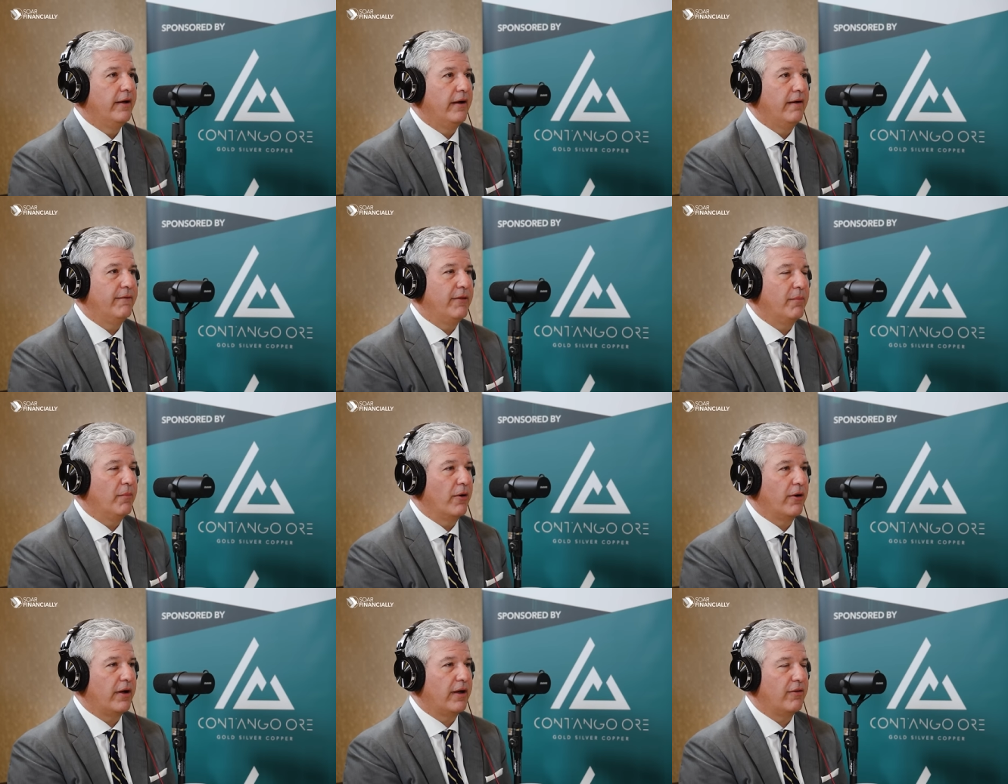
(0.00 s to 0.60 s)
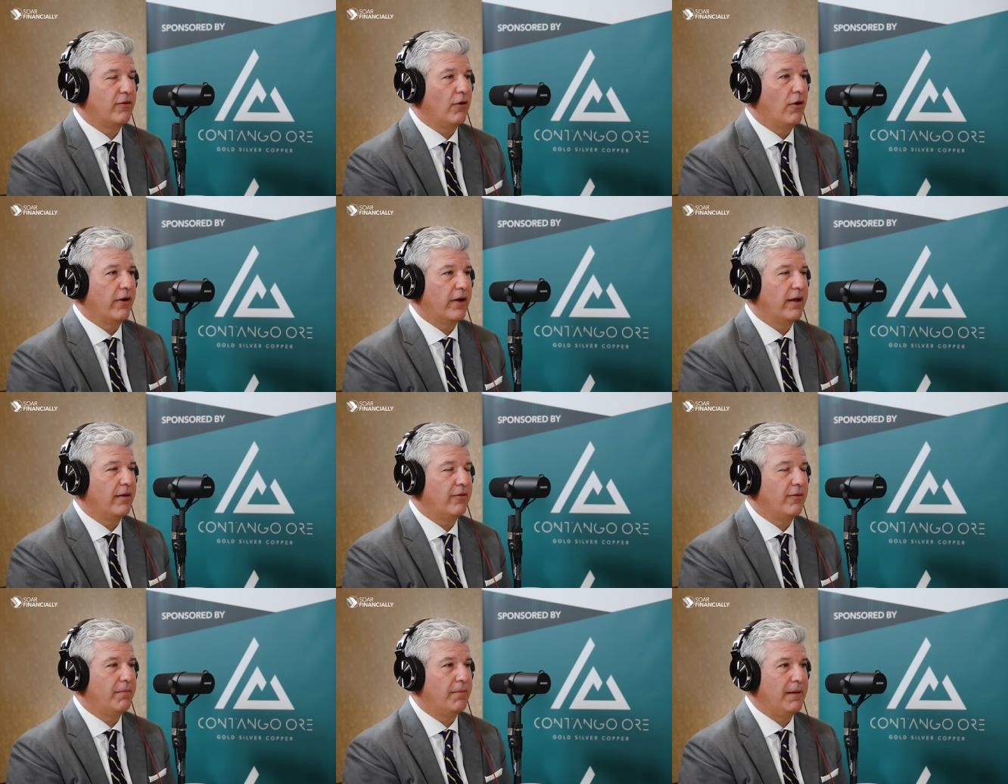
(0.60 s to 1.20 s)
of the market,
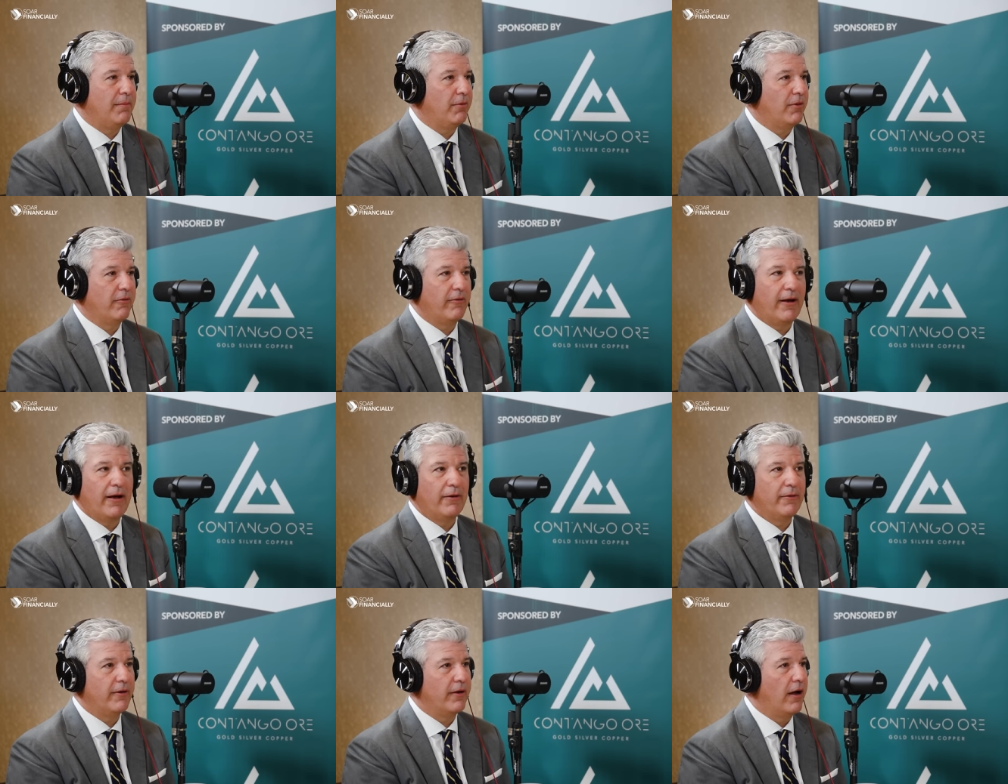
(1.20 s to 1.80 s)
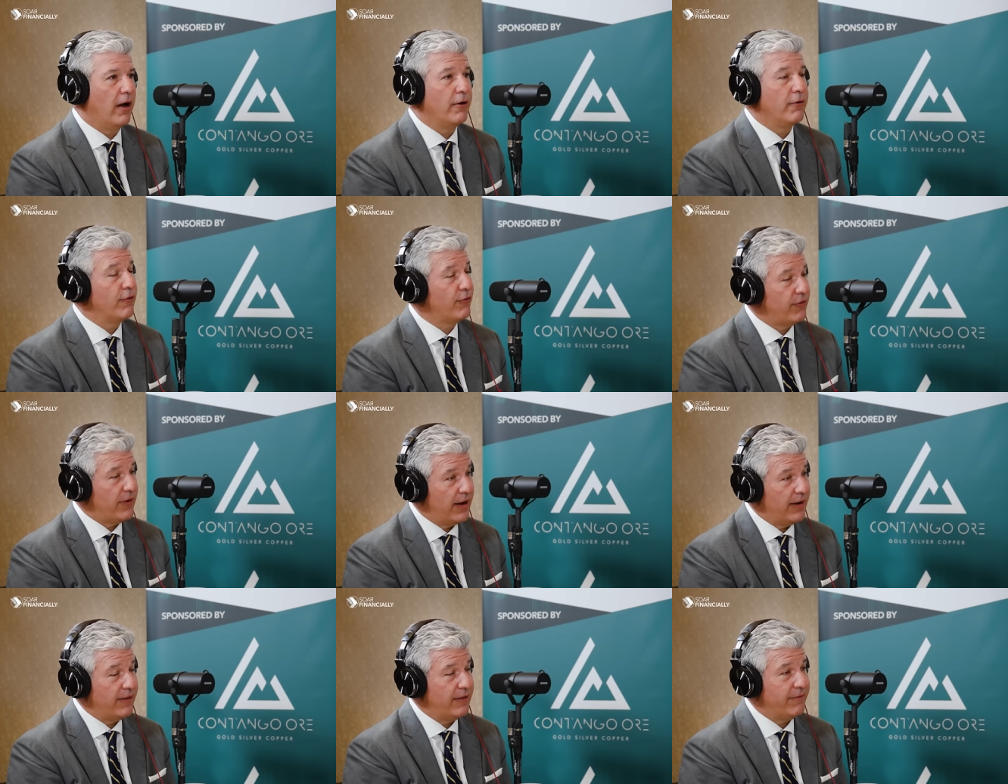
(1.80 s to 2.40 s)
talking to people around
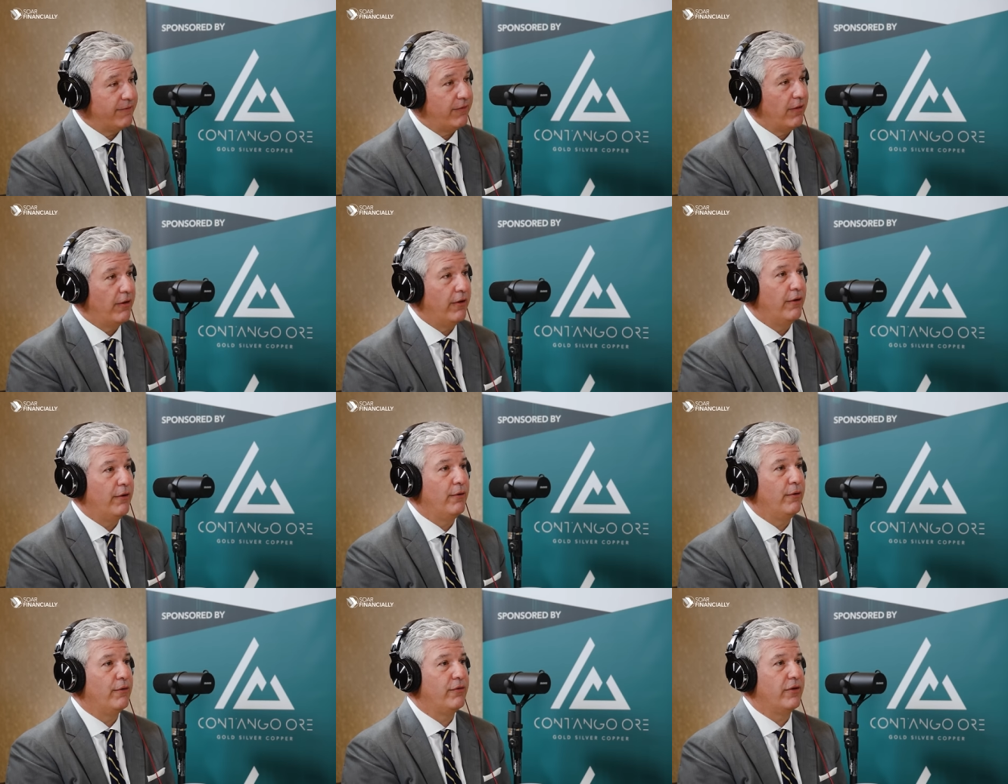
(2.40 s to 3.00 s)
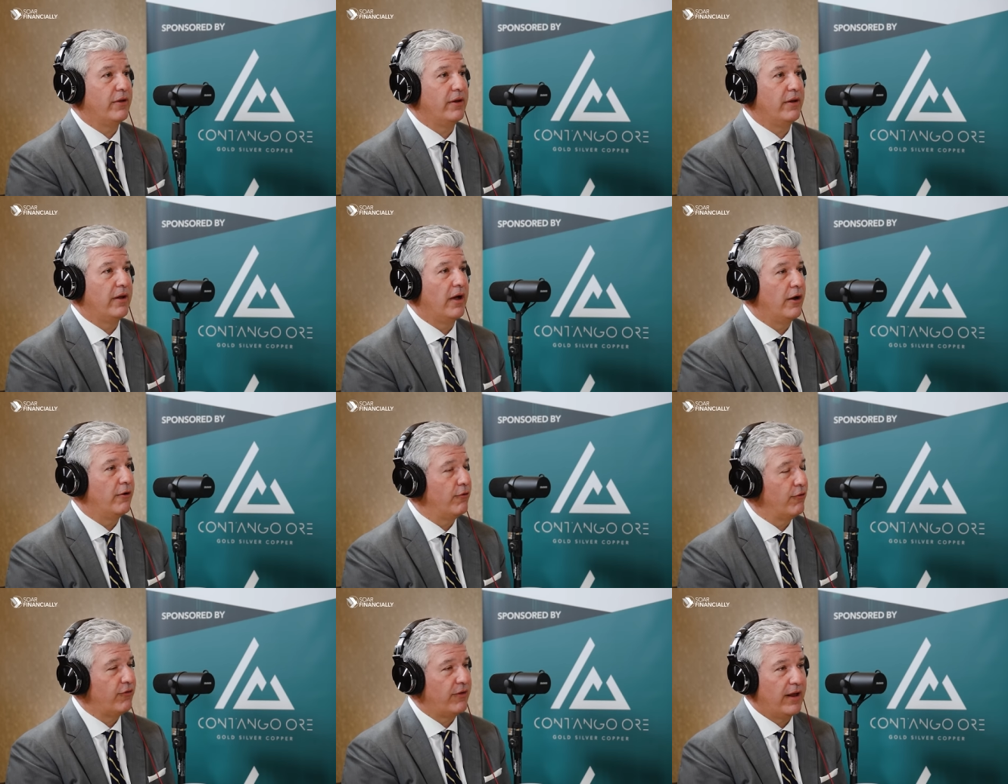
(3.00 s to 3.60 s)
understanding the flows and
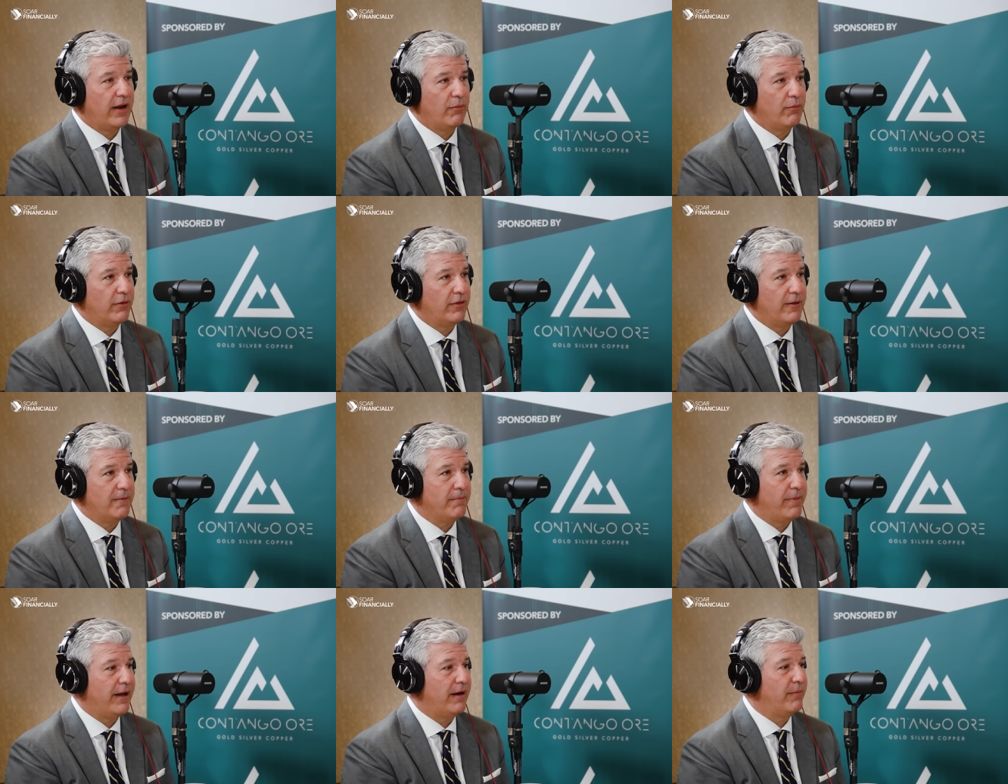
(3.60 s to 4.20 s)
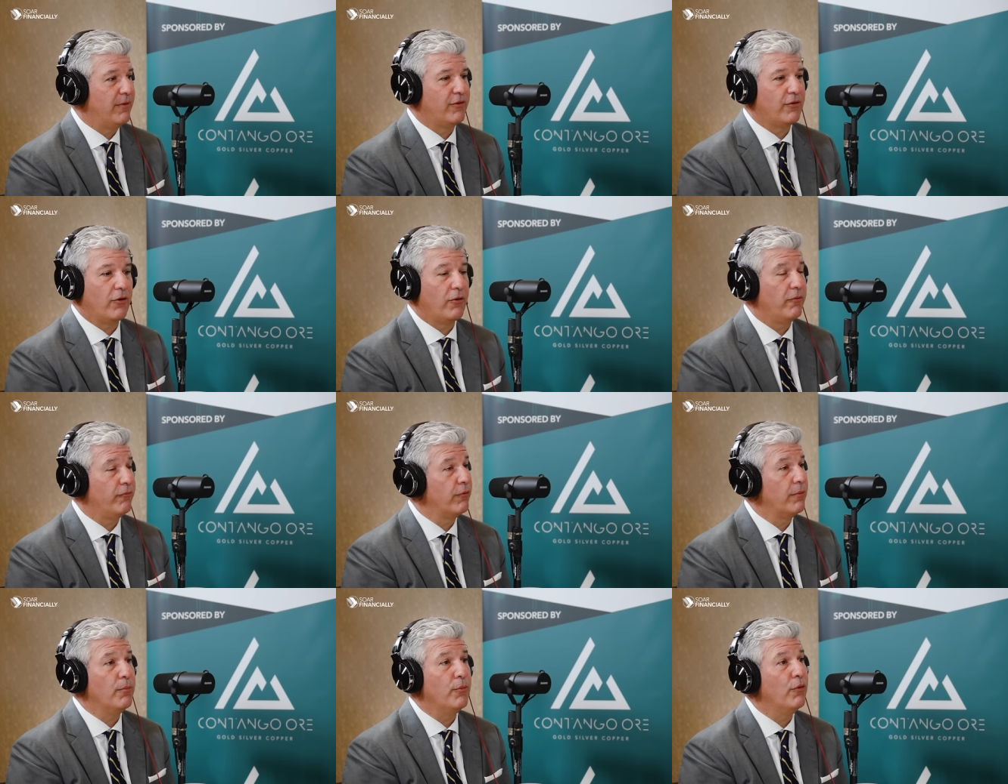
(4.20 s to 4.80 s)
understanding what the impediments are
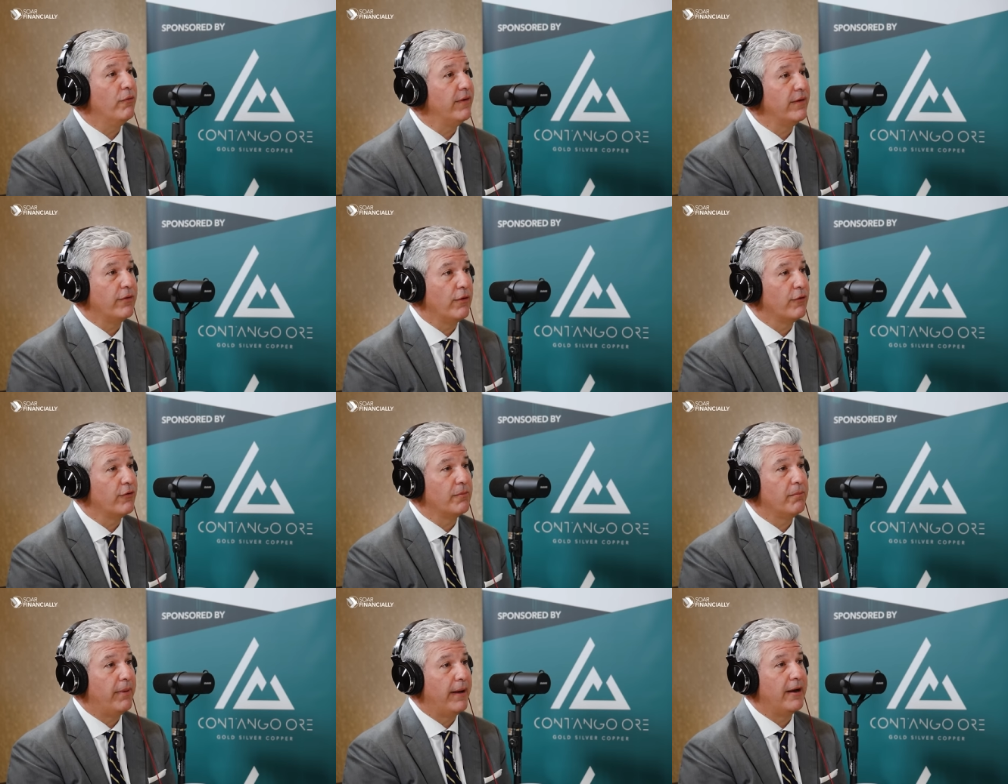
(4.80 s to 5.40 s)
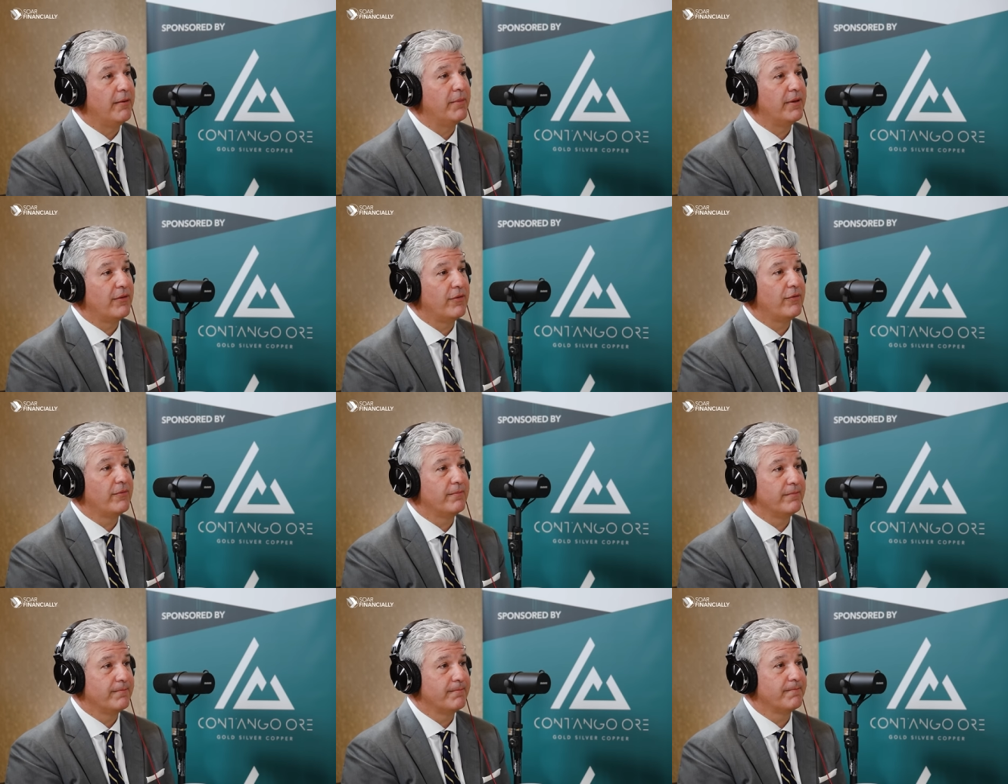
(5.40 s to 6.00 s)
and removing those impediments.